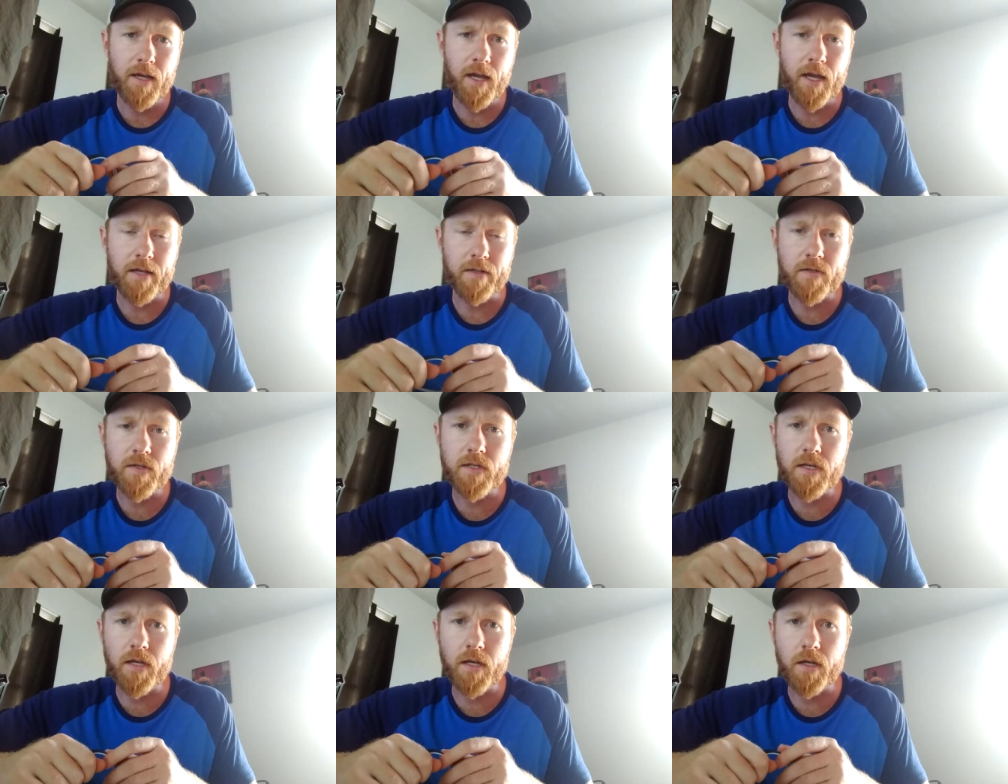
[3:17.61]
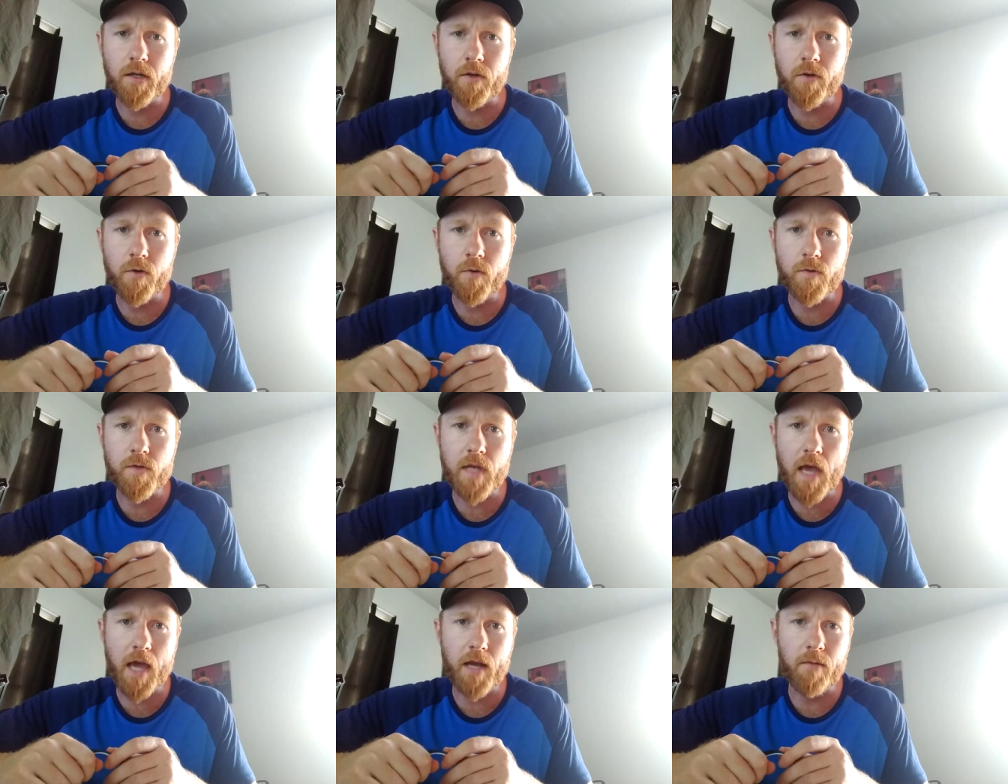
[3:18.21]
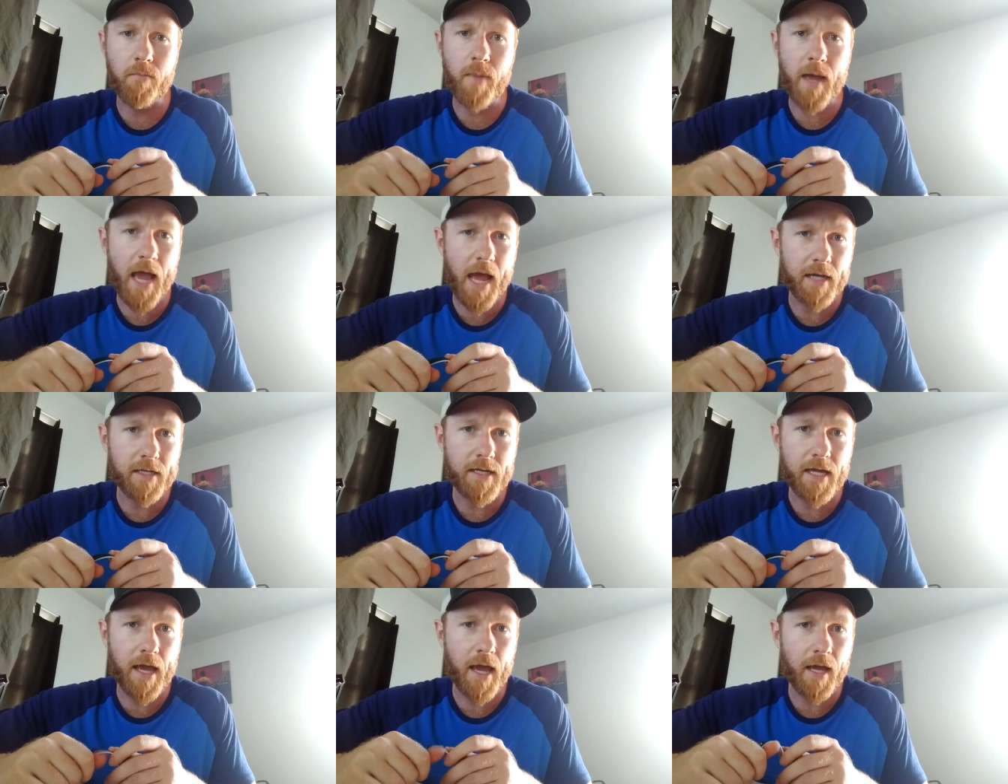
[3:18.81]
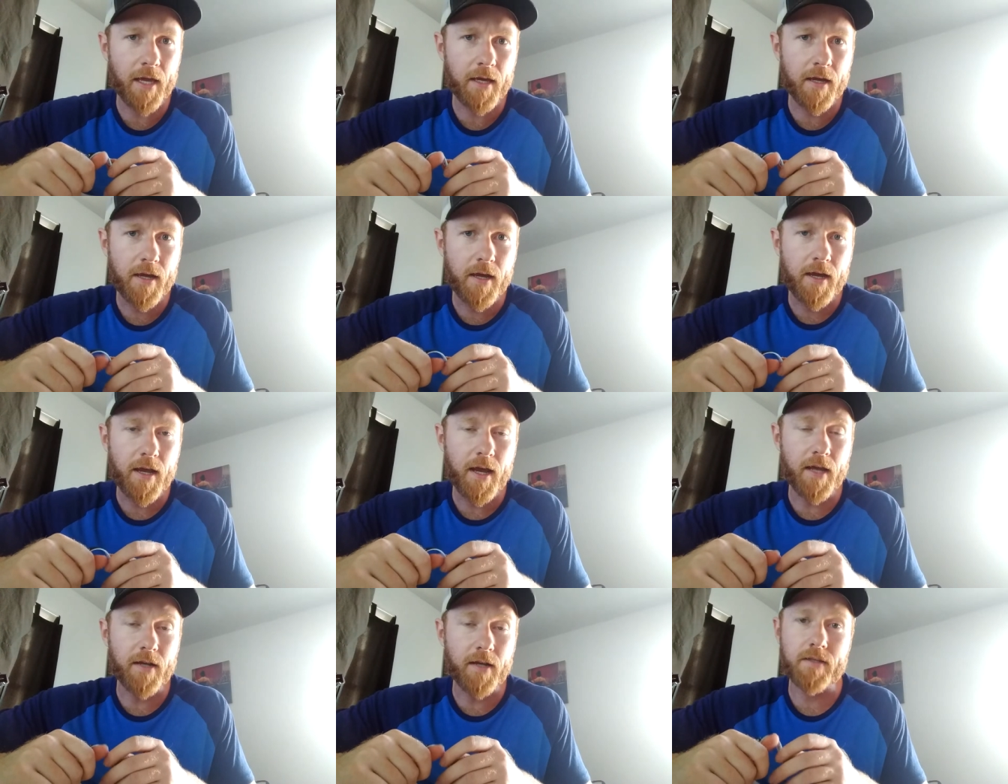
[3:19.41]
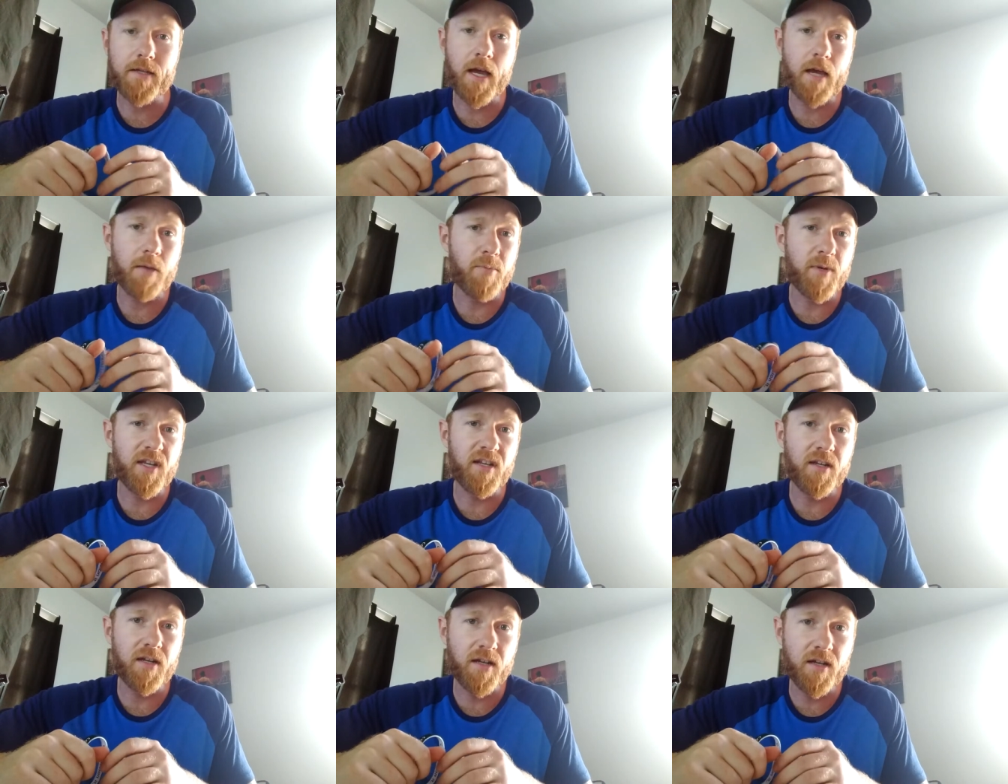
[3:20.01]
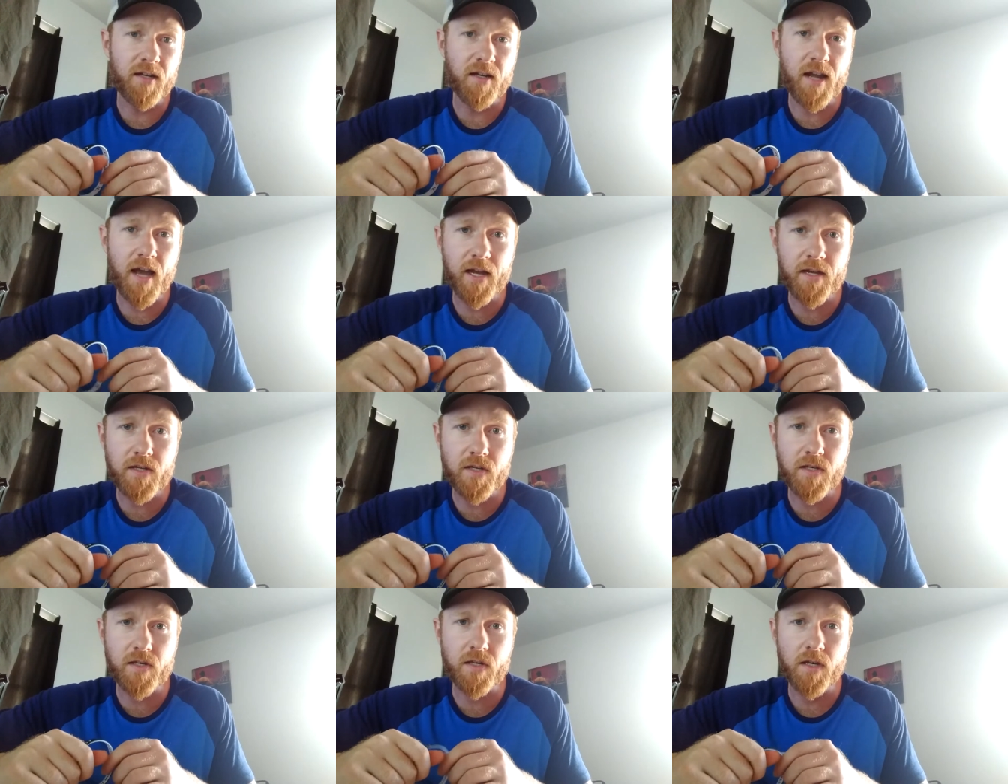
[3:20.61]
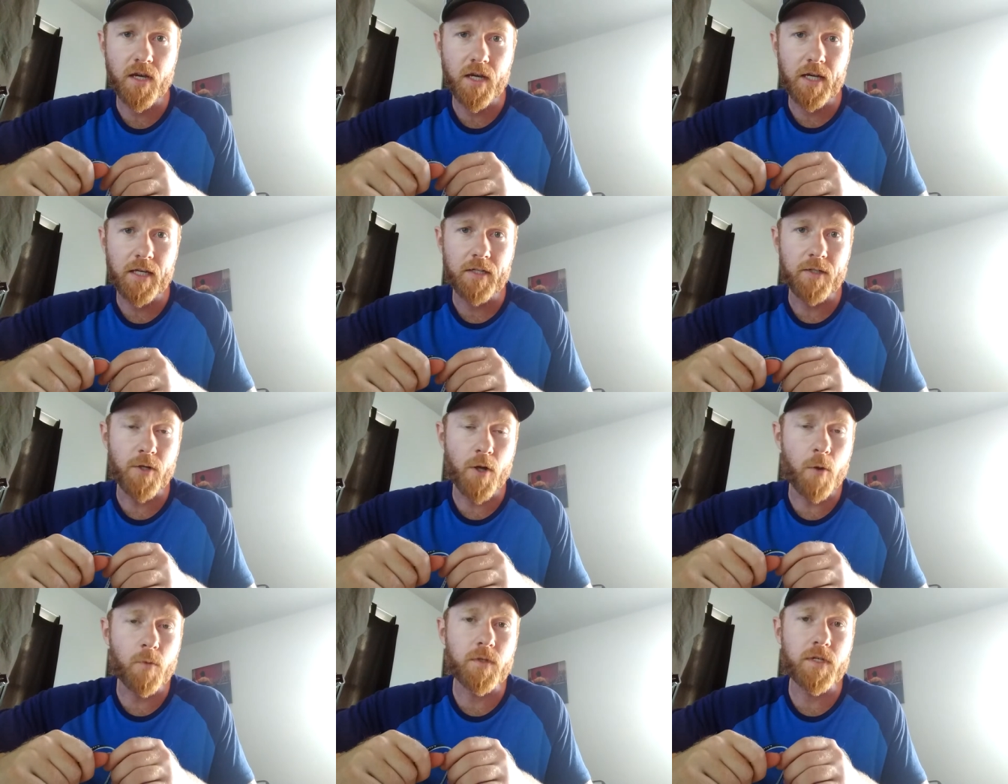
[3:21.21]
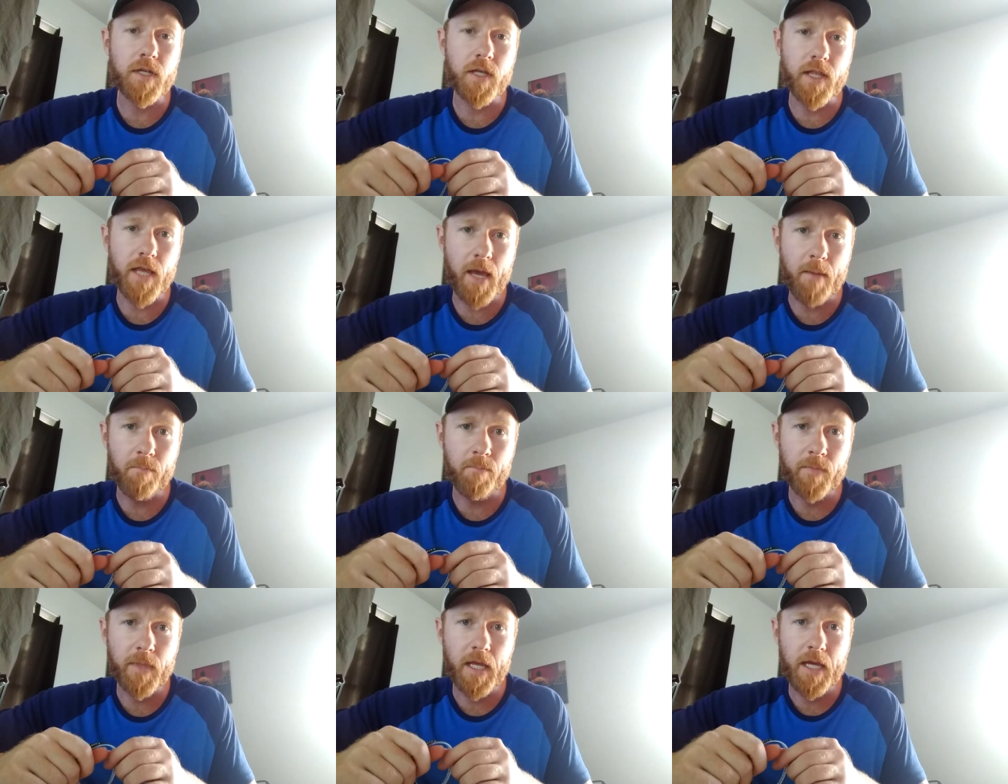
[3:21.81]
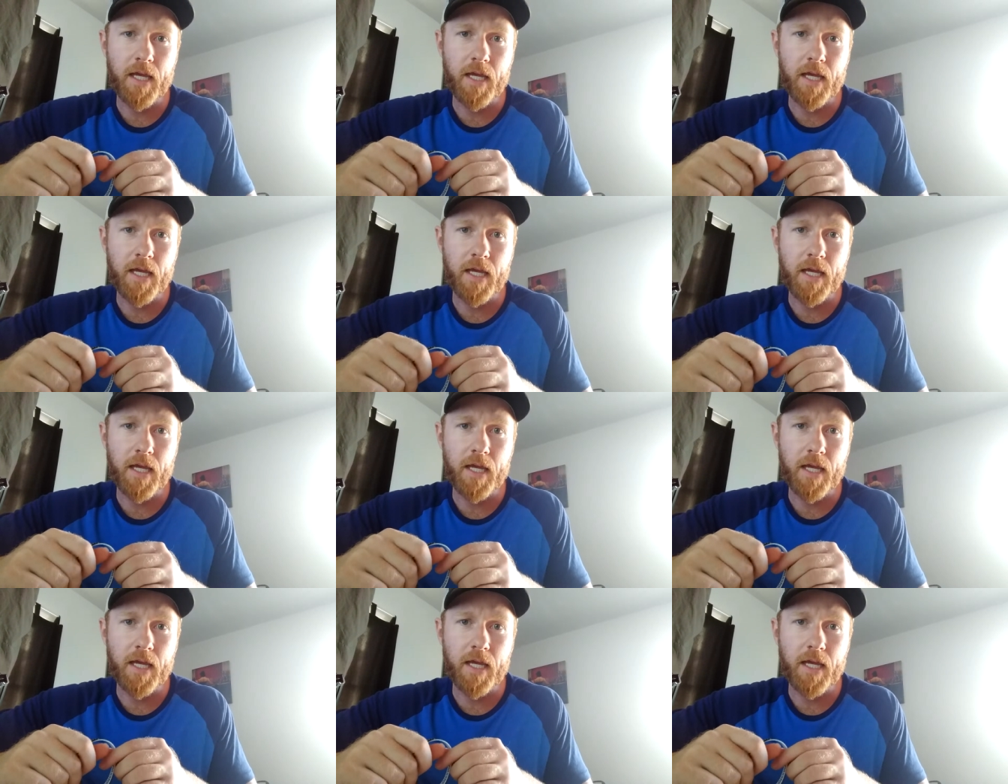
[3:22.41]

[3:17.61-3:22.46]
and seeing who's had a bad day, and typing a nice note to them.